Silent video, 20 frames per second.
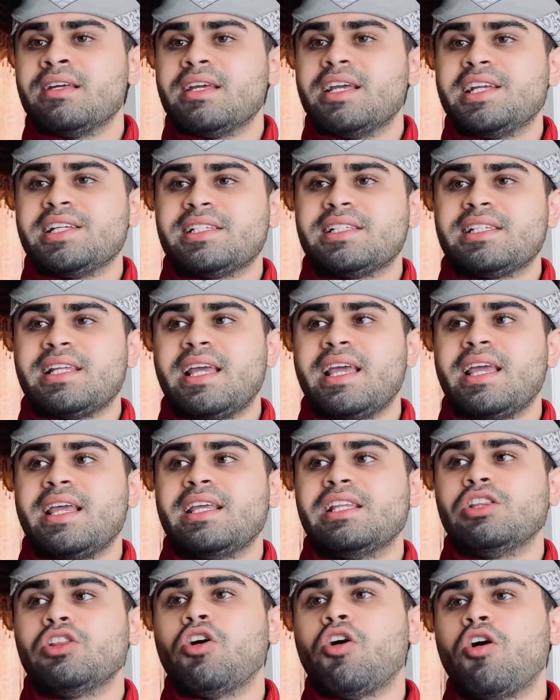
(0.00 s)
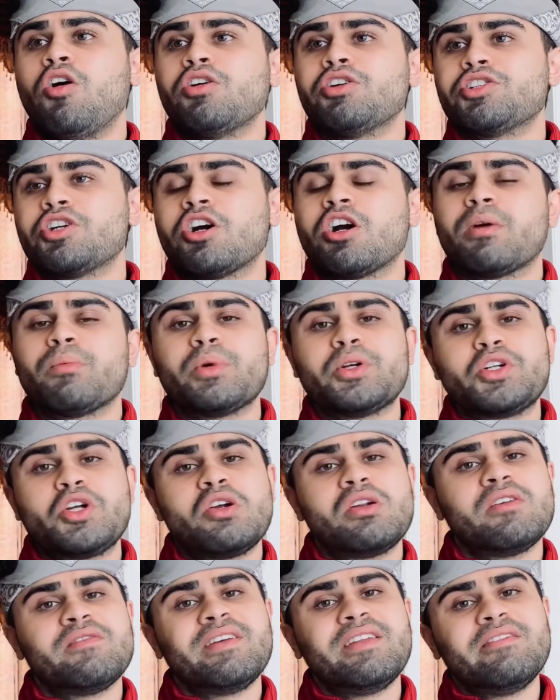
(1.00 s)
is a long-term
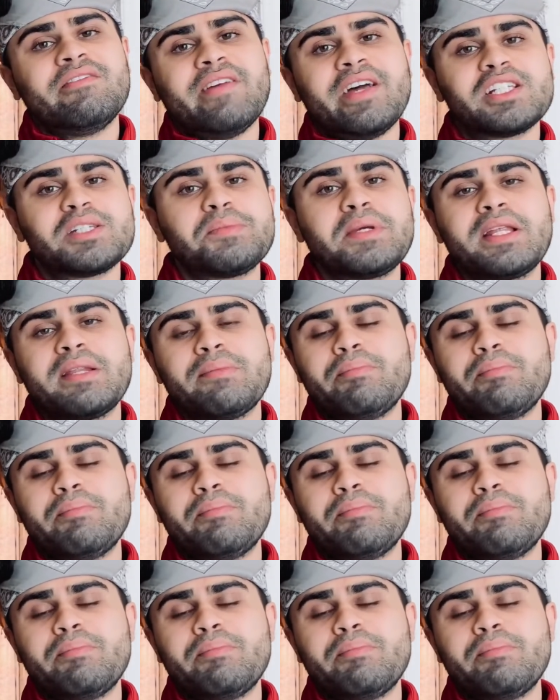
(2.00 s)
return of investment.